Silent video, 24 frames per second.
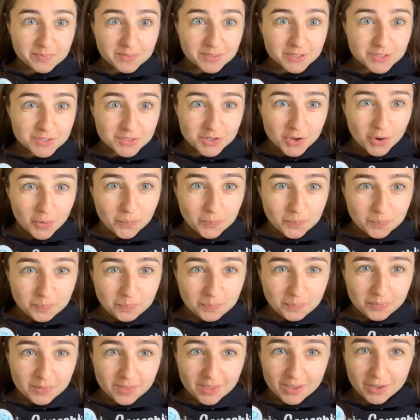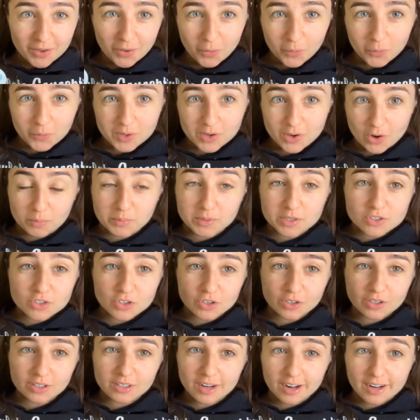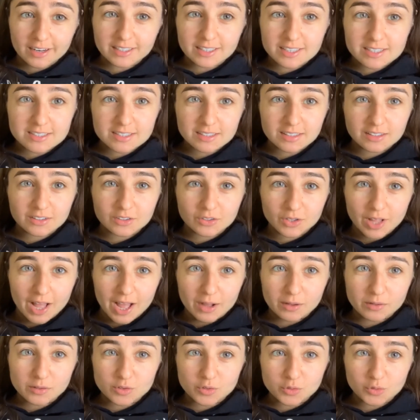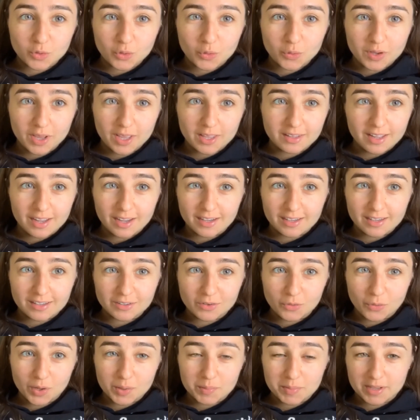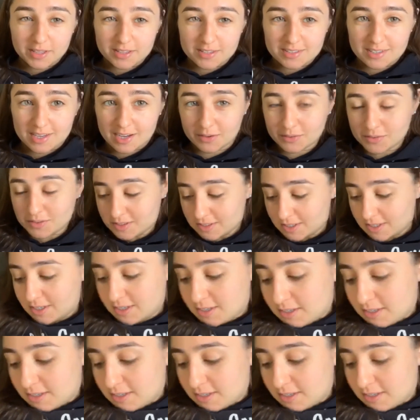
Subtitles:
So here we go. I'm gonna turn it on. It is a little loud, so don't get like annoyed by the sounds.